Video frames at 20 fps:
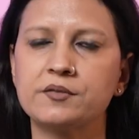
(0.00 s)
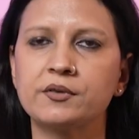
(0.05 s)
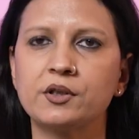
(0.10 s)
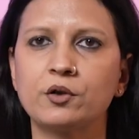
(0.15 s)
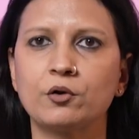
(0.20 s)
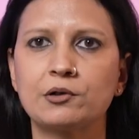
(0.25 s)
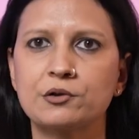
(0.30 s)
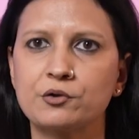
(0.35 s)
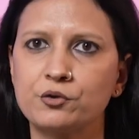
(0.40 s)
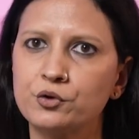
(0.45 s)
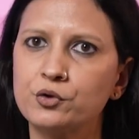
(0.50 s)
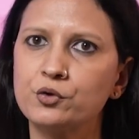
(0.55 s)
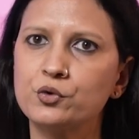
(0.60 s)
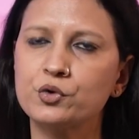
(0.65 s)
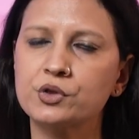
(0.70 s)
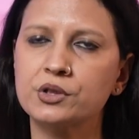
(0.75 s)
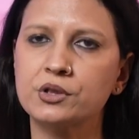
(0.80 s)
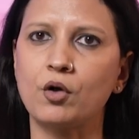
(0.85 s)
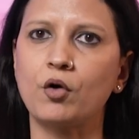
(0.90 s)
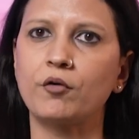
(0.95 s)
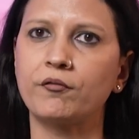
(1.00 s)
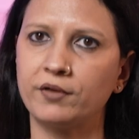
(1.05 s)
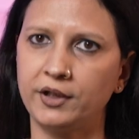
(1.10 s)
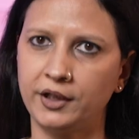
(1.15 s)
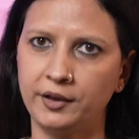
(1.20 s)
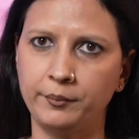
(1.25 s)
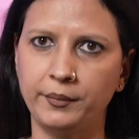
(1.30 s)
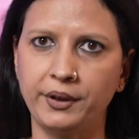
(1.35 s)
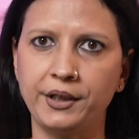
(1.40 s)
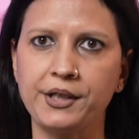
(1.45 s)
We also use
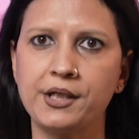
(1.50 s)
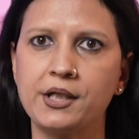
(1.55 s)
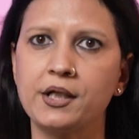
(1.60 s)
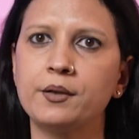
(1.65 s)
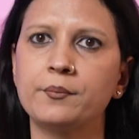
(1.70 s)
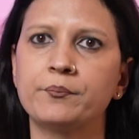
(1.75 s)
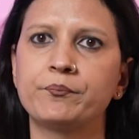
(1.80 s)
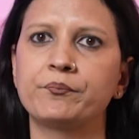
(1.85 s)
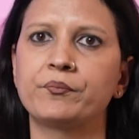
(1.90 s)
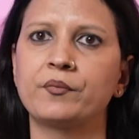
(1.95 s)
offline media